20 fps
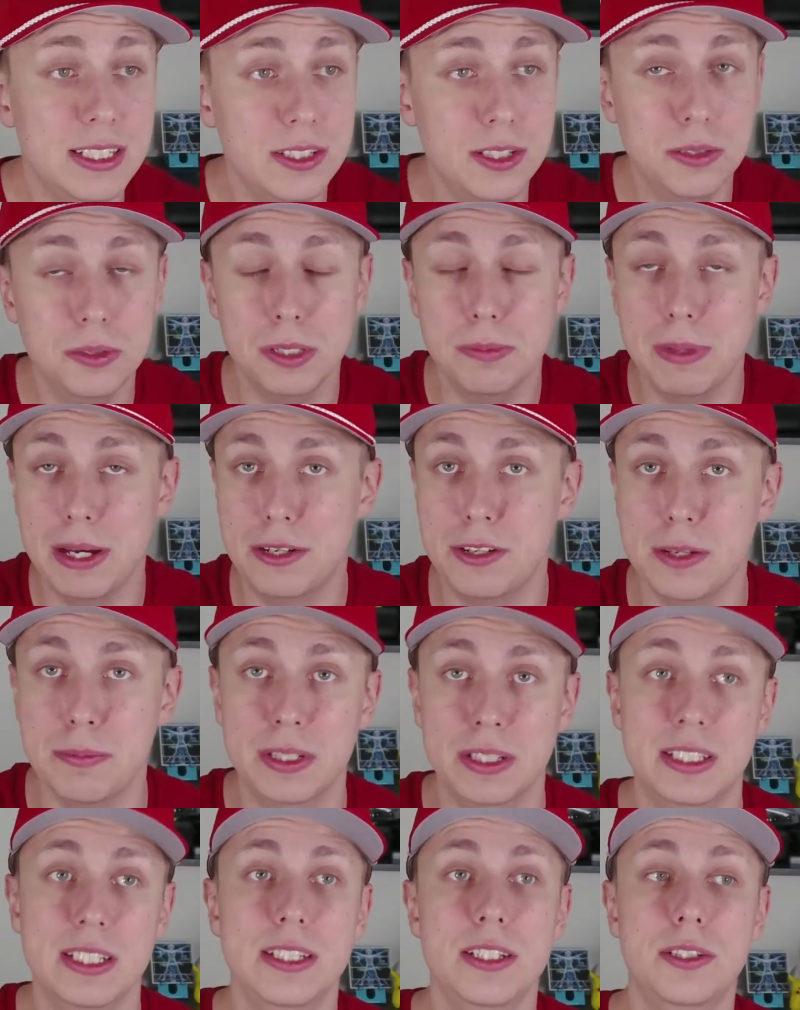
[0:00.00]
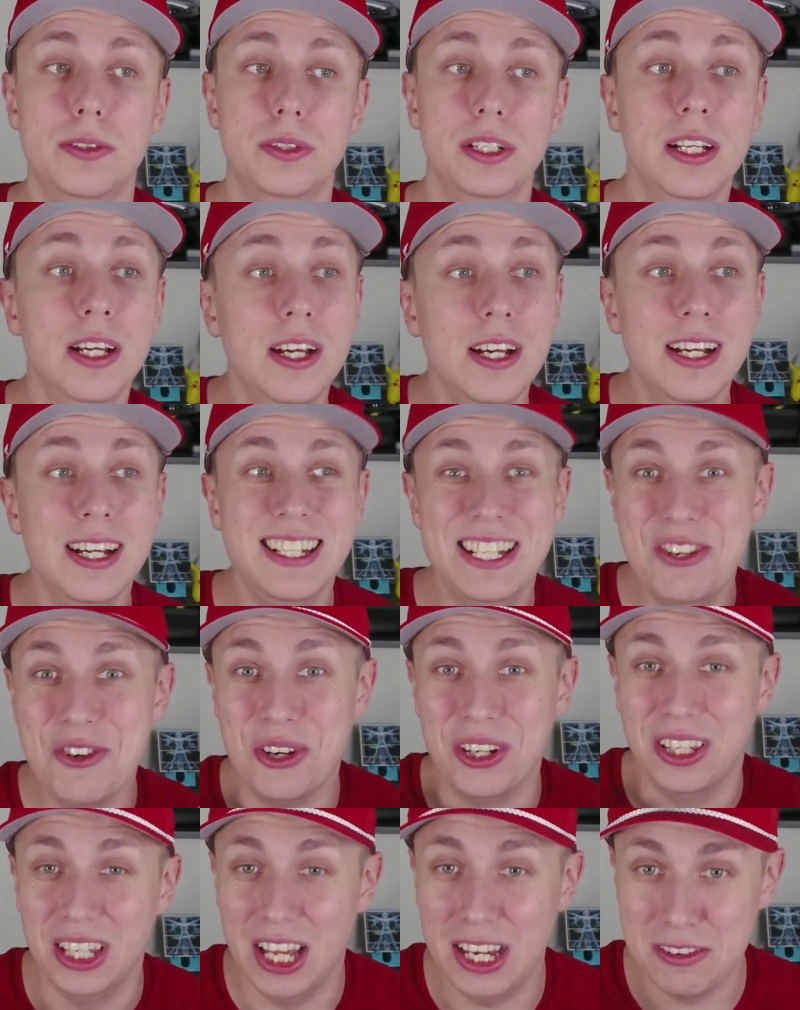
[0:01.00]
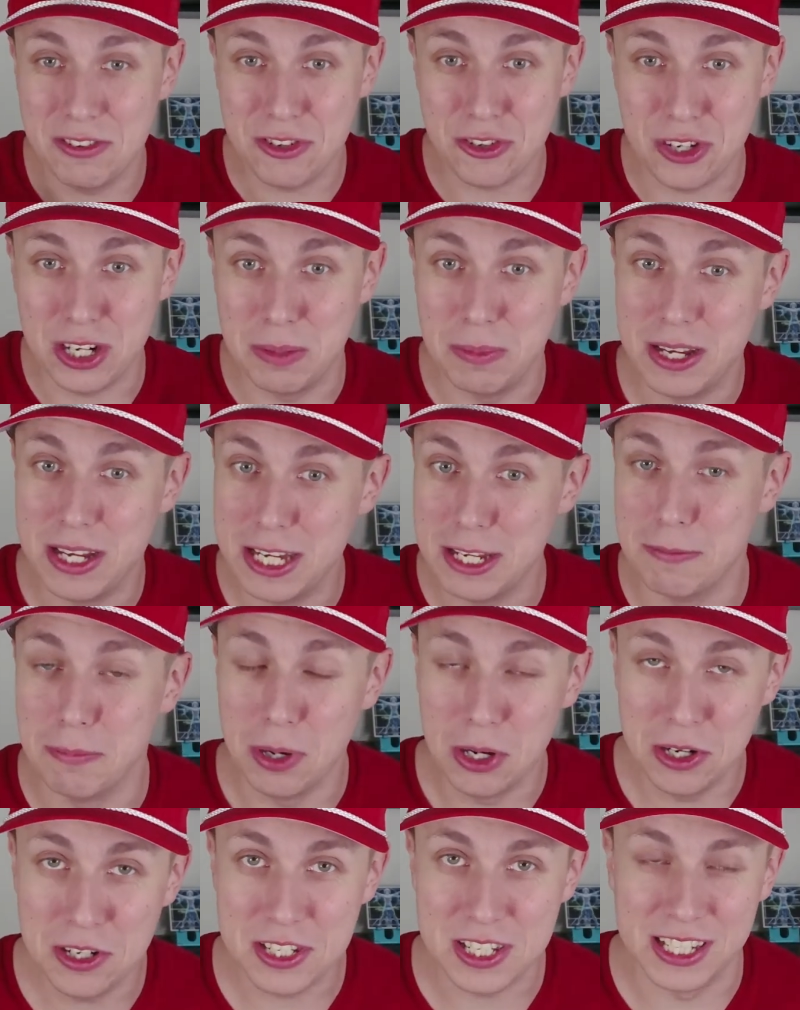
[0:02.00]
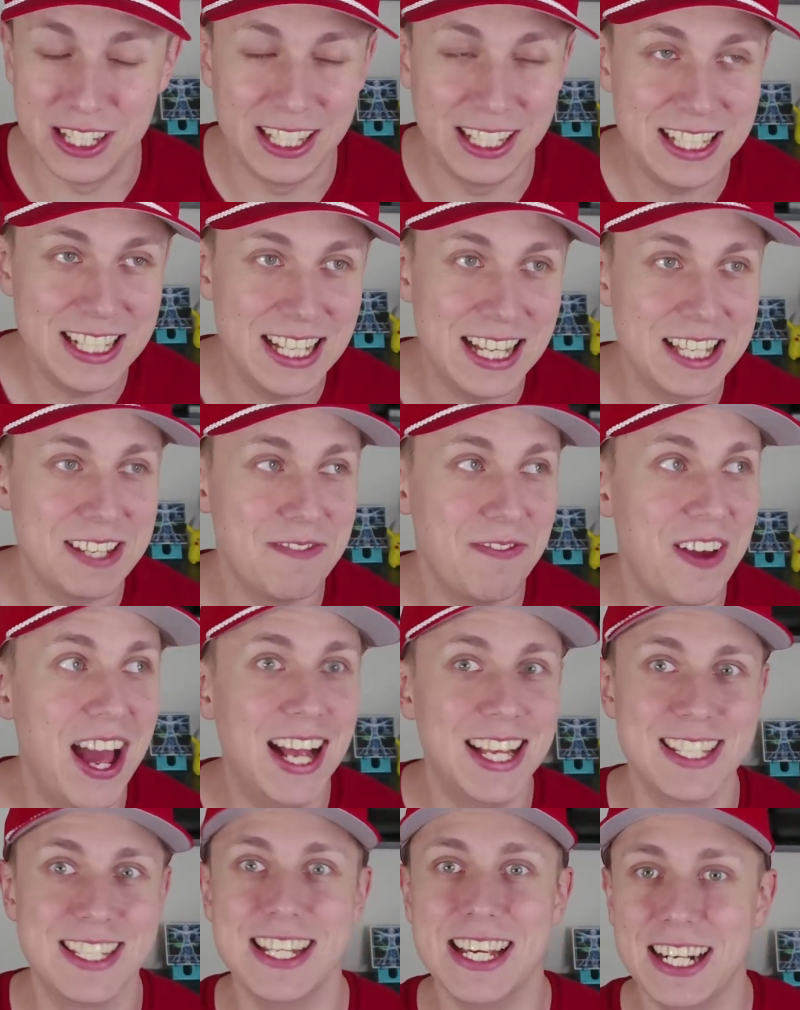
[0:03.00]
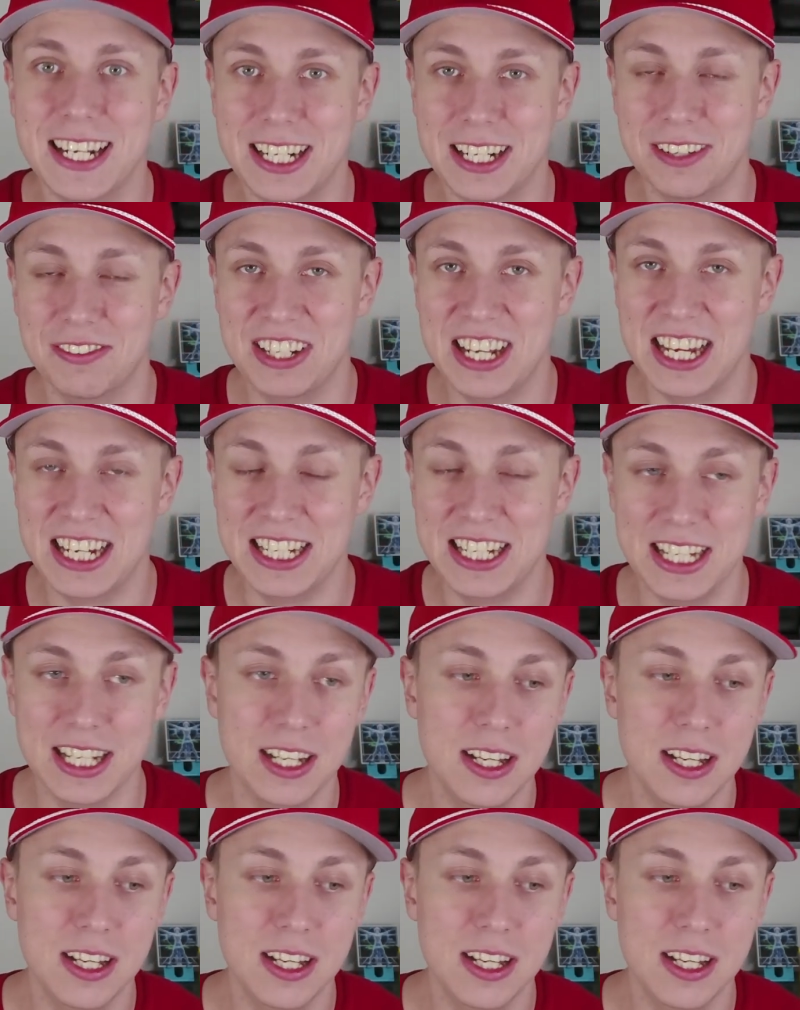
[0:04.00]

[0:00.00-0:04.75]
it, battery built into it, and you could live stream in person. I think that's fascinating of an idea.